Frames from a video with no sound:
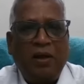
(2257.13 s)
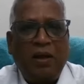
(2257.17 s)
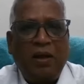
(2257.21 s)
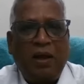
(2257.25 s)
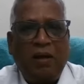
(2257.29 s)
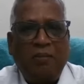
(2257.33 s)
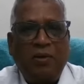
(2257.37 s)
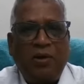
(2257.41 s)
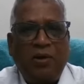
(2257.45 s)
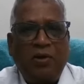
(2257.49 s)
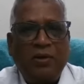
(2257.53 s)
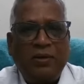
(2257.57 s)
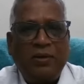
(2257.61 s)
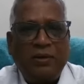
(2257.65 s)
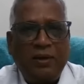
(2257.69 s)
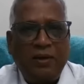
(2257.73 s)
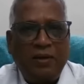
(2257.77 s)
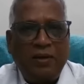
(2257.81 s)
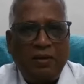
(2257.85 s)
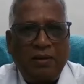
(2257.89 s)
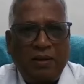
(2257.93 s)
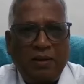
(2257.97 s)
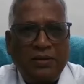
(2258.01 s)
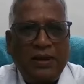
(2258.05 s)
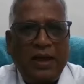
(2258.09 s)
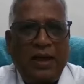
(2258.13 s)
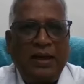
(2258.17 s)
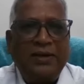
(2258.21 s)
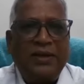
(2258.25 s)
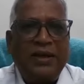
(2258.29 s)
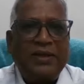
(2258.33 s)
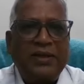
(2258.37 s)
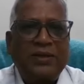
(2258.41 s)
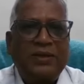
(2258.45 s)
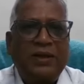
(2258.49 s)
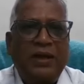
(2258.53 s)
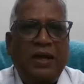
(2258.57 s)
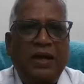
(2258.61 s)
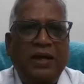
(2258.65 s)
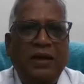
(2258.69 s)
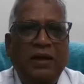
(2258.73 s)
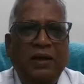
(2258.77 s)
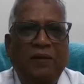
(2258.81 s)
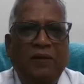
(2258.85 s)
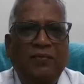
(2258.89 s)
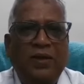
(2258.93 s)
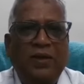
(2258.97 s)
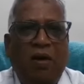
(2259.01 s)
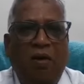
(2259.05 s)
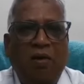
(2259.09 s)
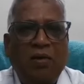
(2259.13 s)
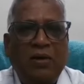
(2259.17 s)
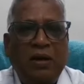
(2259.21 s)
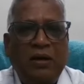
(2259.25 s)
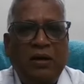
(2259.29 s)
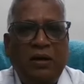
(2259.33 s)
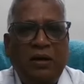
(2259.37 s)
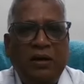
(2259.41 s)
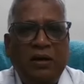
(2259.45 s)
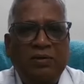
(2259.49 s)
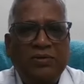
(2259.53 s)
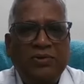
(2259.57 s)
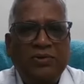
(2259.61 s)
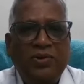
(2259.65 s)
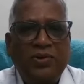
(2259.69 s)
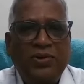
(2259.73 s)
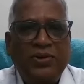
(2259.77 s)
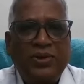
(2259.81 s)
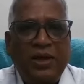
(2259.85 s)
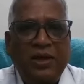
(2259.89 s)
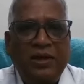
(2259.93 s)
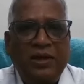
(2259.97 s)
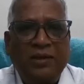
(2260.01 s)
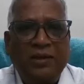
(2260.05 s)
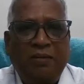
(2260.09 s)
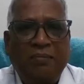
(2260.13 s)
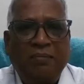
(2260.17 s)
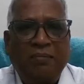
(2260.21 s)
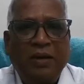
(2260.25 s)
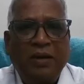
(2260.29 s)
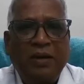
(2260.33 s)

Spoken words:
about the understanding of the alternative socialism